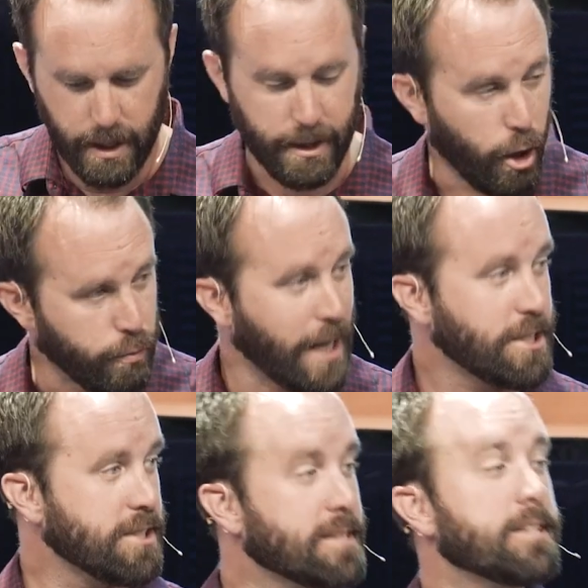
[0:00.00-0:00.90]
That our
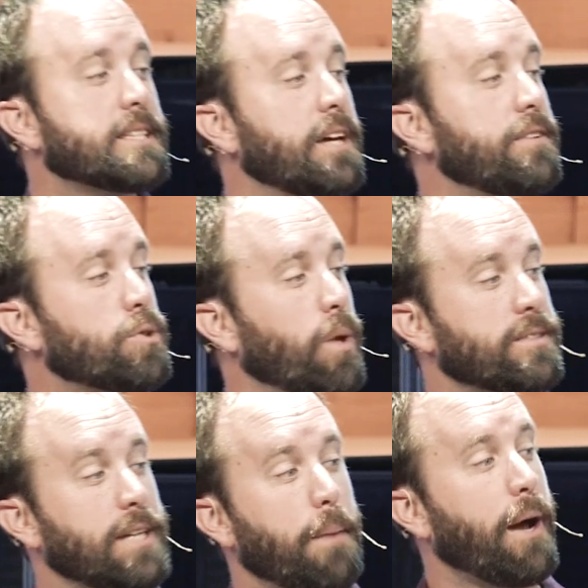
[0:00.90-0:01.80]
righteousness is given to
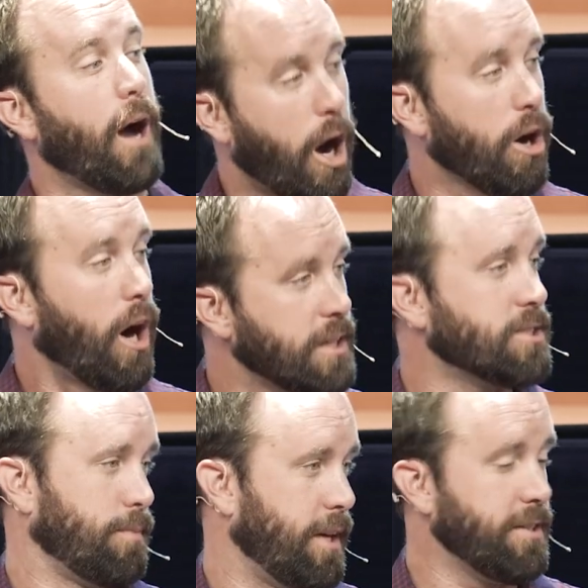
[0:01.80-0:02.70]
us not by our
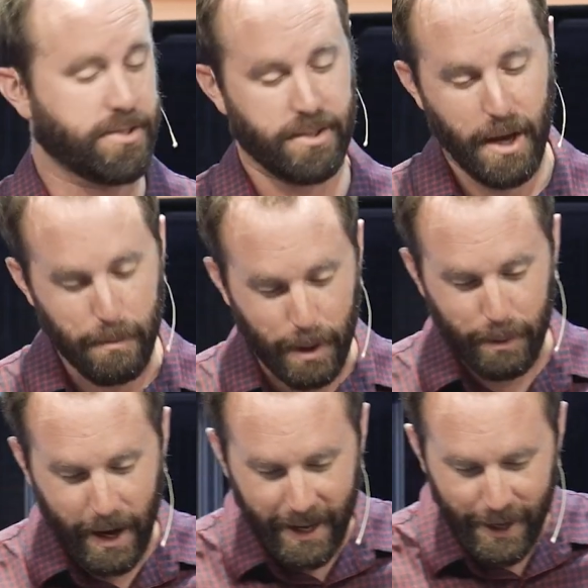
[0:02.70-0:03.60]
awesomeness,
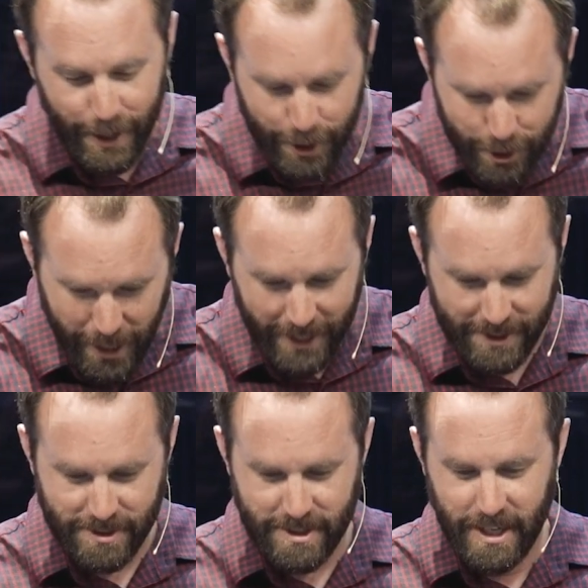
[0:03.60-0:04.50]
but by
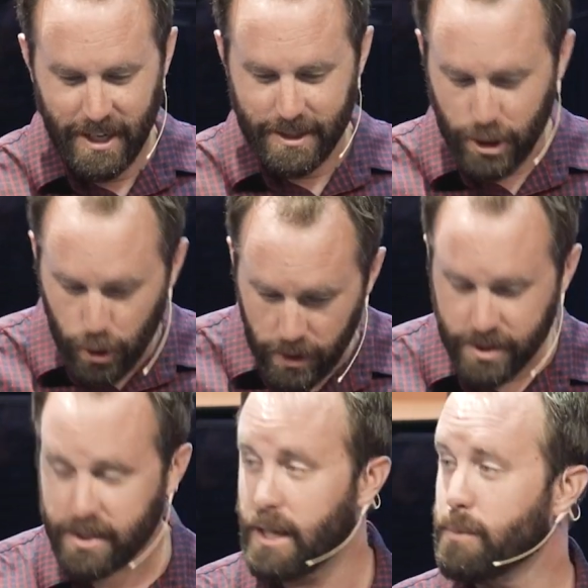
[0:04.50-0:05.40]
Christ that your
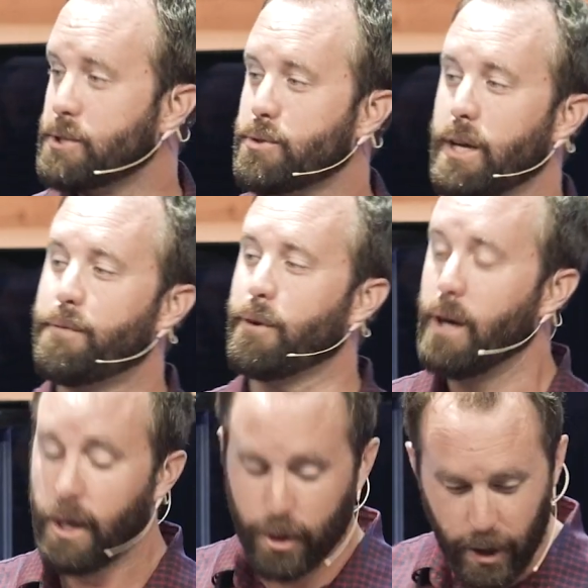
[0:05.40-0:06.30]
sin was traded
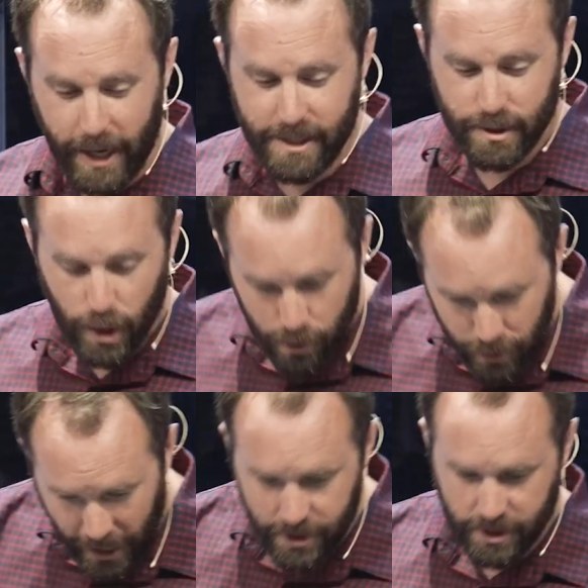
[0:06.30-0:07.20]
for Christ's
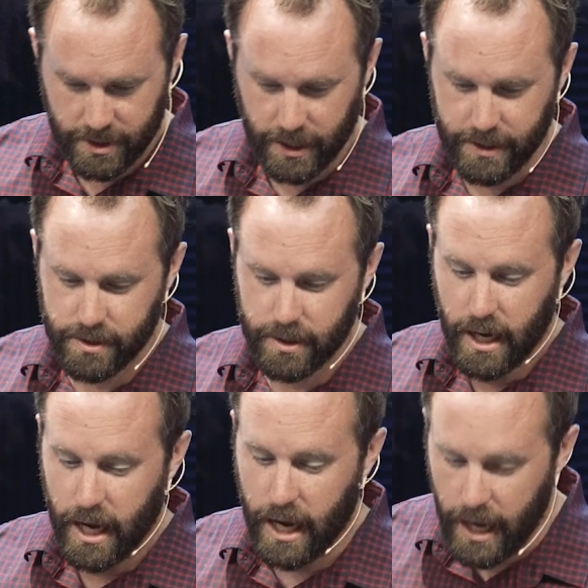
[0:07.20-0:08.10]
righteousness,
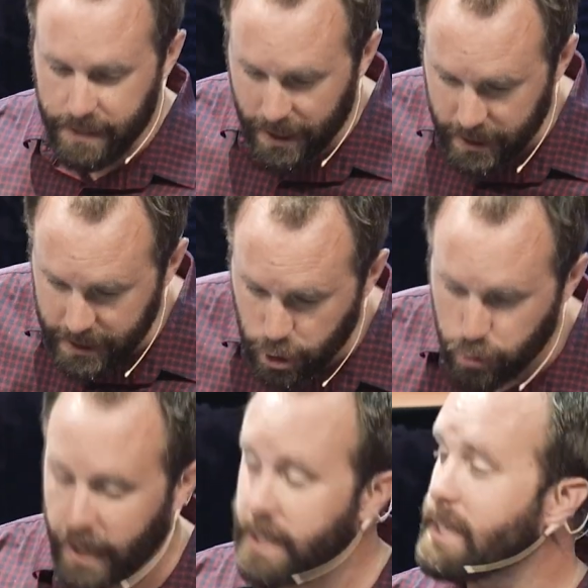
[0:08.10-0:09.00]
and that the
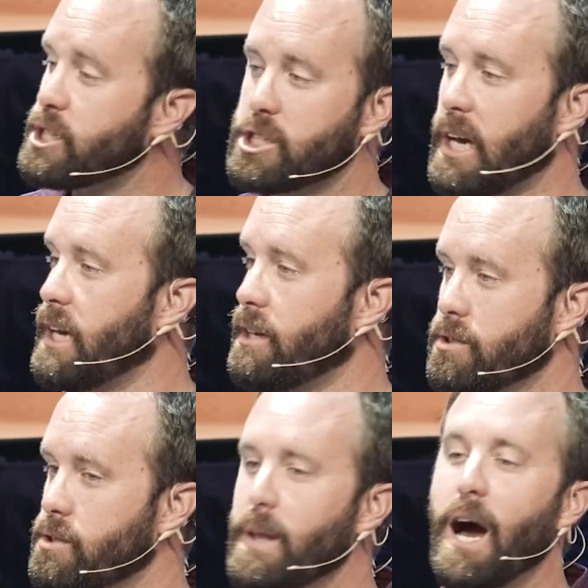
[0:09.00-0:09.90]
great
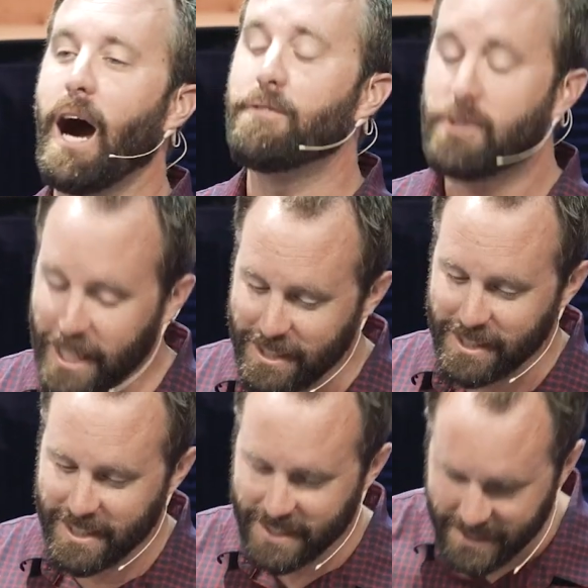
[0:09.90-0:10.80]
exchange of
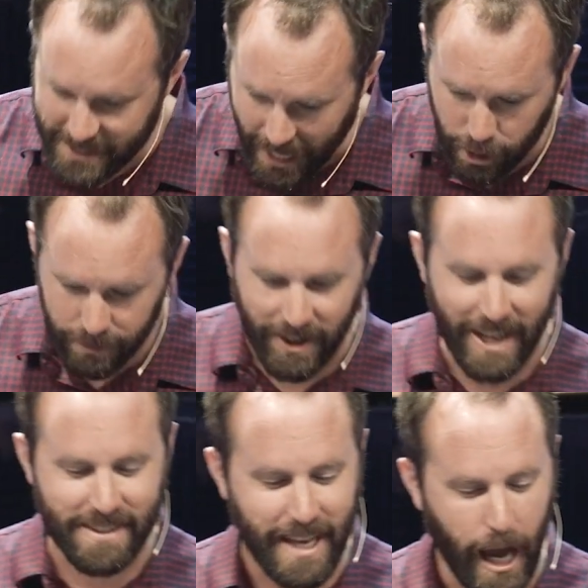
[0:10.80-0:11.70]
Jesus'
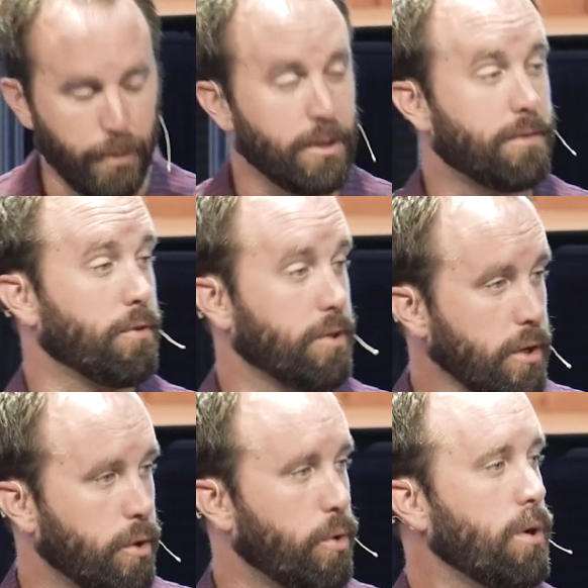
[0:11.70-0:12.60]
sacrifice counted for
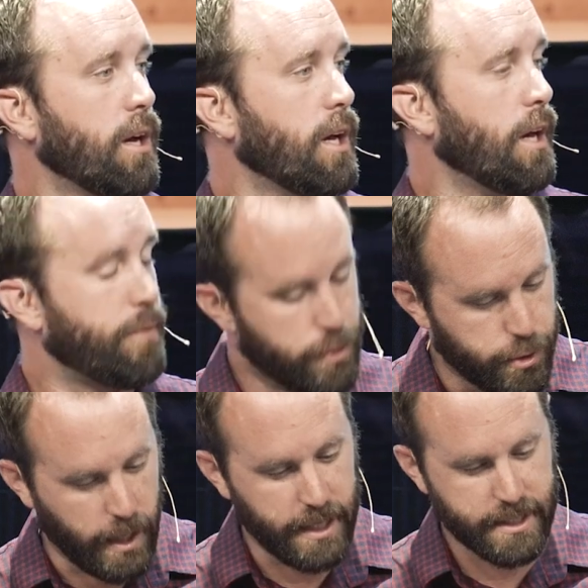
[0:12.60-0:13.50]
you if you
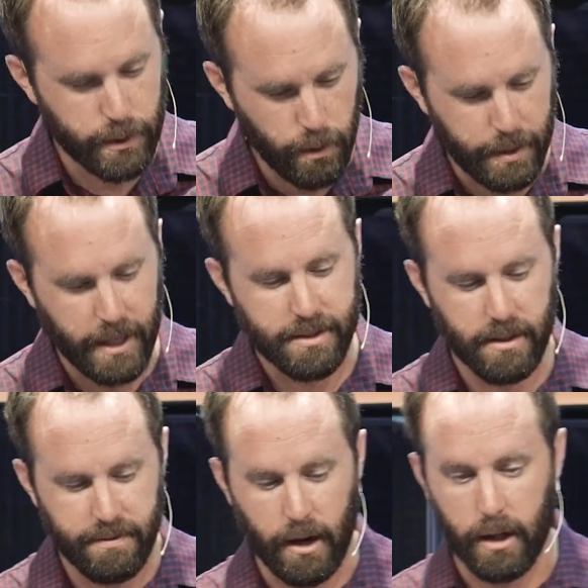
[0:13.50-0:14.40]
trust and repent
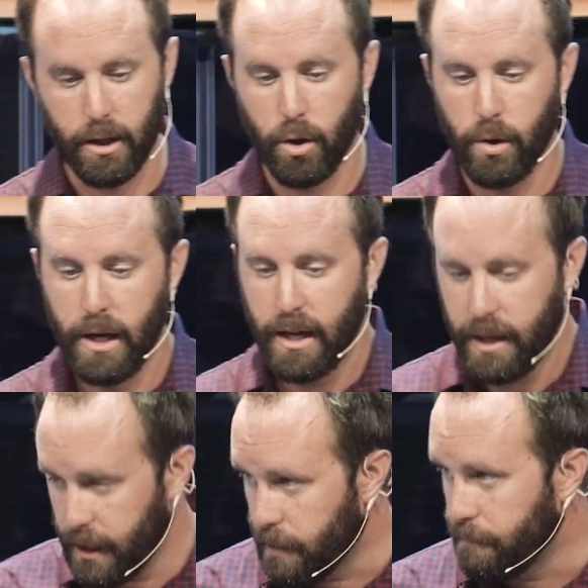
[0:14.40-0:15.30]
and follow
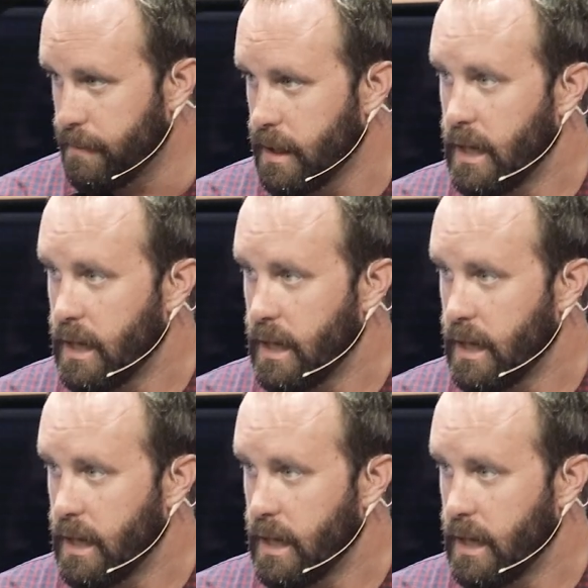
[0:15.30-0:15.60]
him.